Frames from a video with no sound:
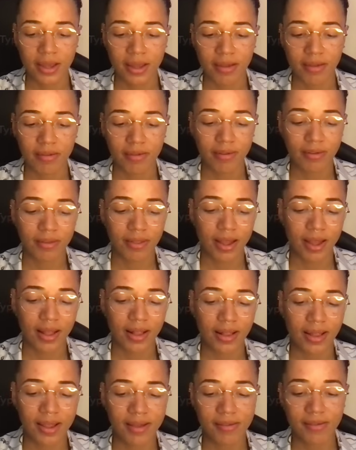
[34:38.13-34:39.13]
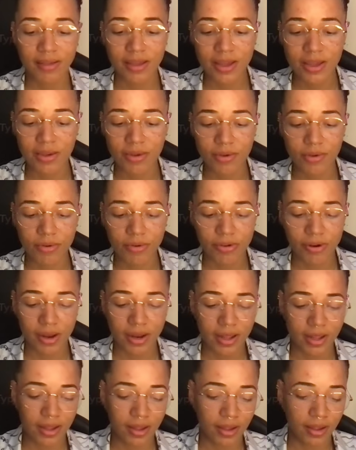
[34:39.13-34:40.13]
It's just that they see you
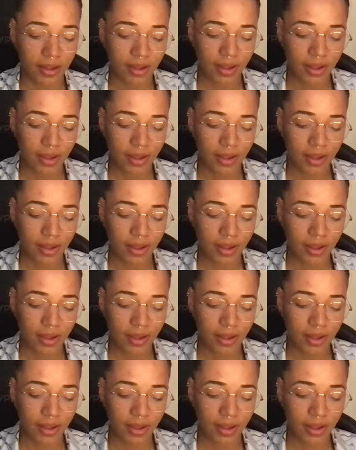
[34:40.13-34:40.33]
trying to